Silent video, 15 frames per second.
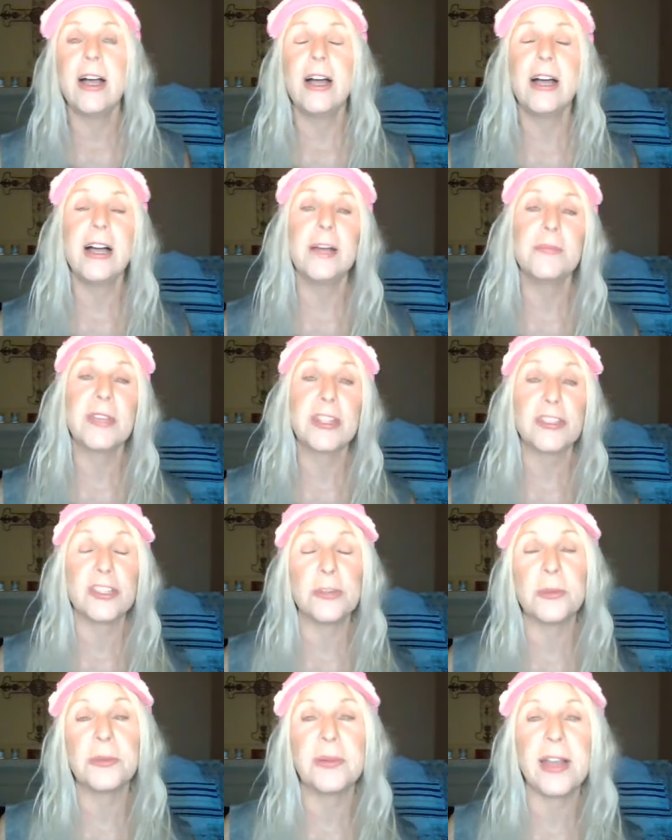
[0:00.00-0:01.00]
Um,
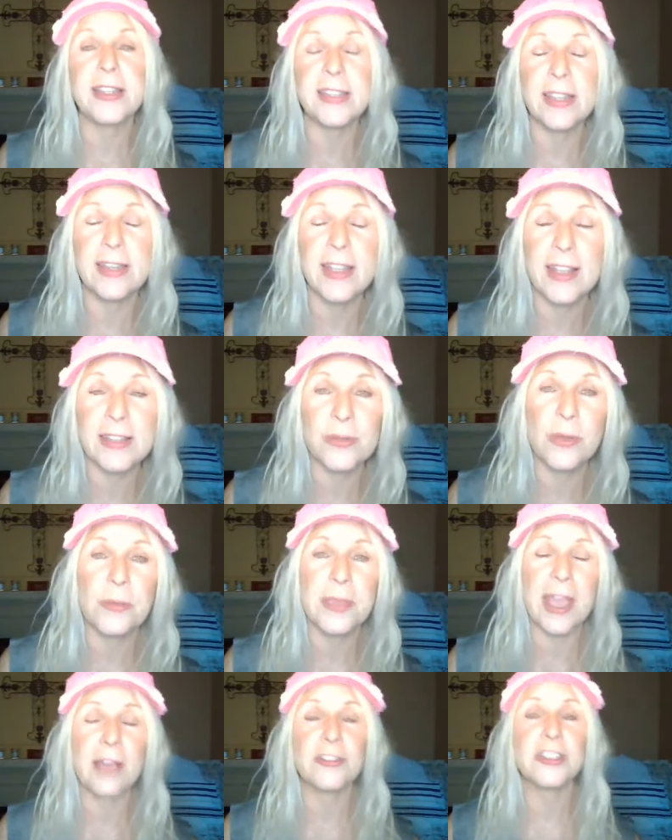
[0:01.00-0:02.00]
consumer price index
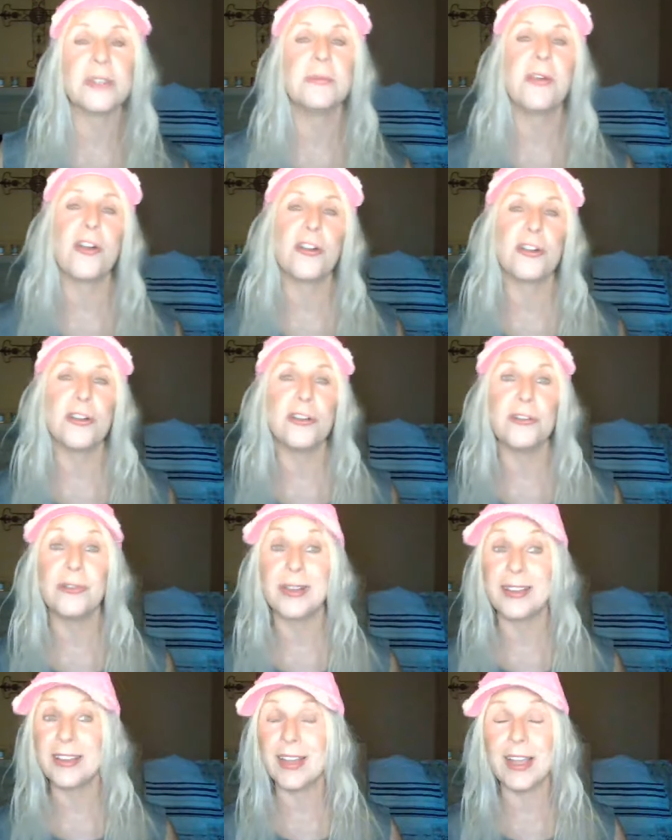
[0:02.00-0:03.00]
will be out
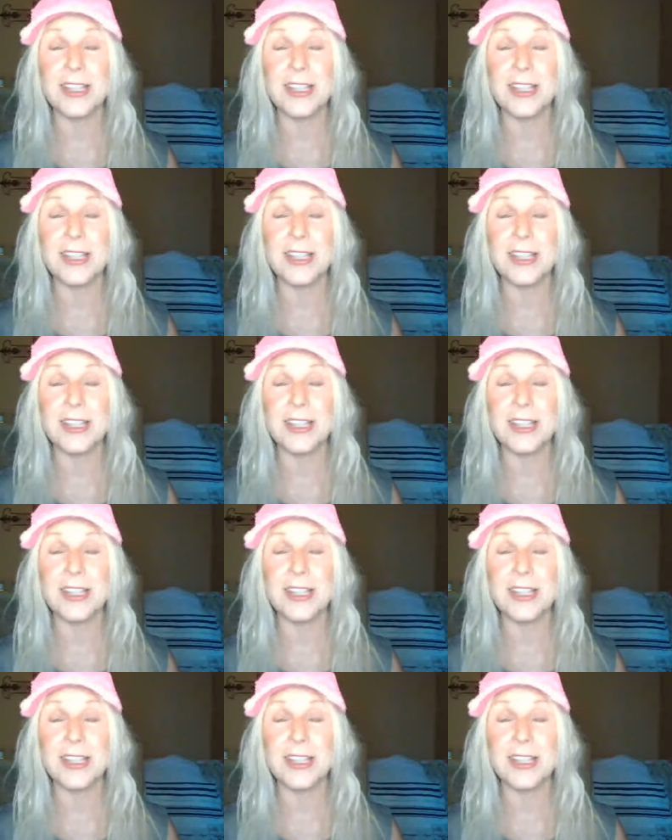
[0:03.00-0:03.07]
tomorrow.